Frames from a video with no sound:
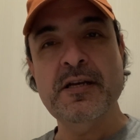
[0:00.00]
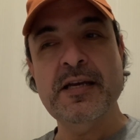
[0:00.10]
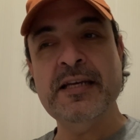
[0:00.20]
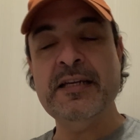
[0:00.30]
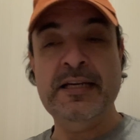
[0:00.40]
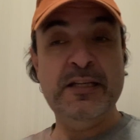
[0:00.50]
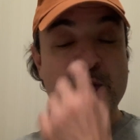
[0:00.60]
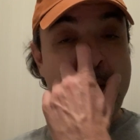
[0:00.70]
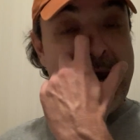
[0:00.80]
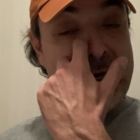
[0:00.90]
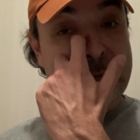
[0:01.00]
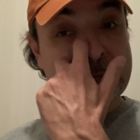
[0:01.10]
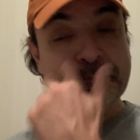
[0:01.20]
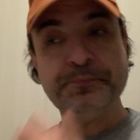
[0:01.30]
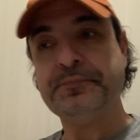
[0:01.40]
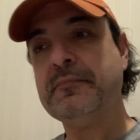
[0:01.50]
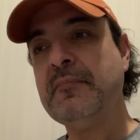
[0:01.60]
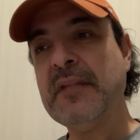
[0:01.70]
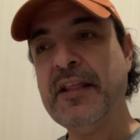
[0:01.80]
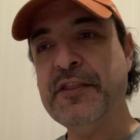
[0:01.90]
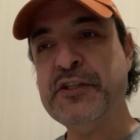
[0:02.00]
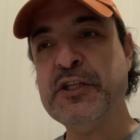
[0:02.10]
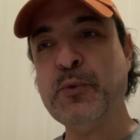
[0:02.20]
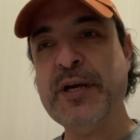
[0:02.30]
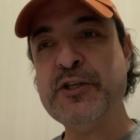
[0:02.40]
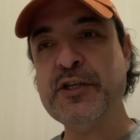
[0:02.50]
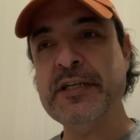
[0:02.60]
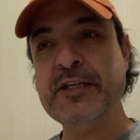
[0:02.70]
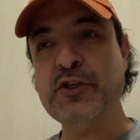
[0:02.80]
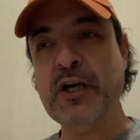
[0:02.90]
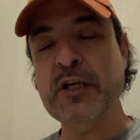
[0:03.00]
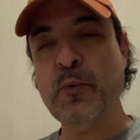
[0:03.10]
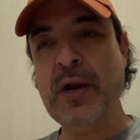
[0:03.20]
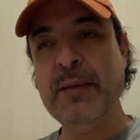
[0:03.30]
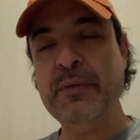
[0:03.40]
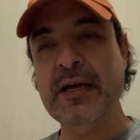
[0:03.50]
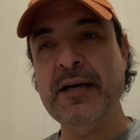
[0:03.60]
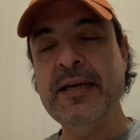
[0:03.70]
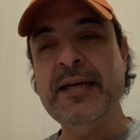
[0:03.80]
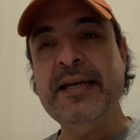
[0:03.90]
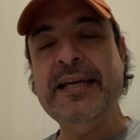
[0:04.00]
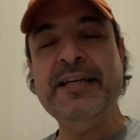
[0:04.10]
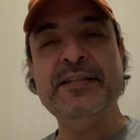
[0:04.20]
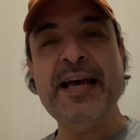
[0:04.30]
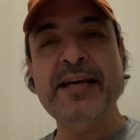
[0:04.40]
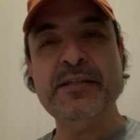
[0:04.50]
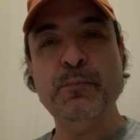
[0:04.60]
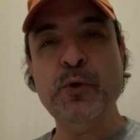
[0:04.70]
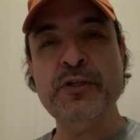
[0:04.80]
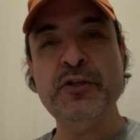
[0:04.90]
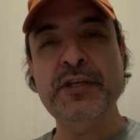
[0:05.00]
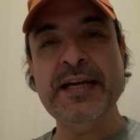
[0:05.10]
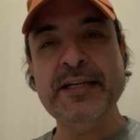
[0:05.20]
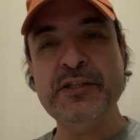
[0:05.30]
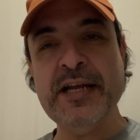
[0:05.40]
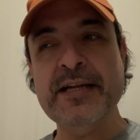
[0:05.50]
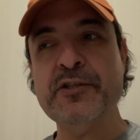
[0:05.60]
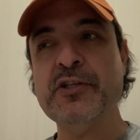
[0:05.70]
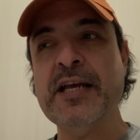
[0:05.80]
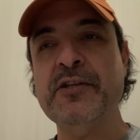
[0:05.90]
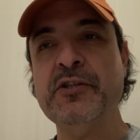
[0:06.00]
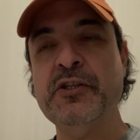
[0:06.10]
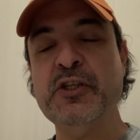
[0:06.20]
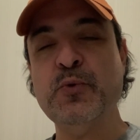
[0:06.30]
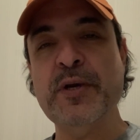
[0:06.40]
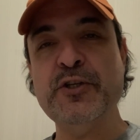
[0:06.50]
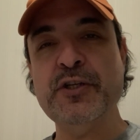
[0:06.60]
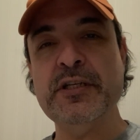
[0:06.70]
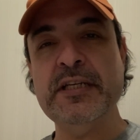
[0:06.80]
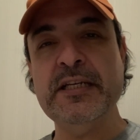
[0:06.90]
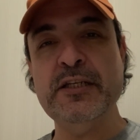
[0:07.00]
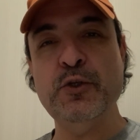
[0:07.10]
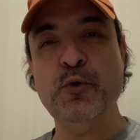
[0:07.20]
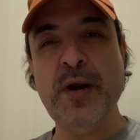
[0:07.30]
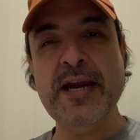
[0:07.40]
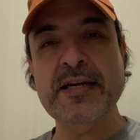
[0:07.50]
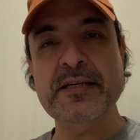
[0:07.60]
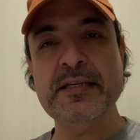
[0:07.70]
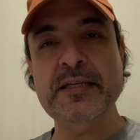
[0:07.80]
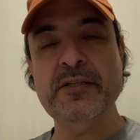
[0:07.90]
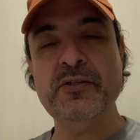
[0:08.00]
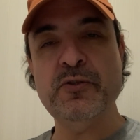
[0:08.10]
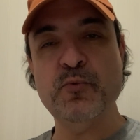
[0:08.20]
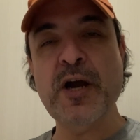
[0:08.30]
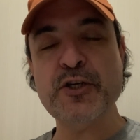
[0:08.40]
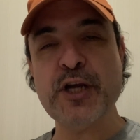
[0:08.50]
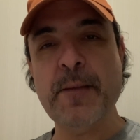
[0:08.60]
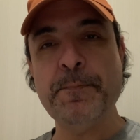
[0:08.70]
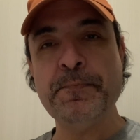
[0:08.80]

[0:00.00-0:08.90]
In its way, the situation in Saudi Arabia is as important to the United States as the situation in Ukraine is to Russia.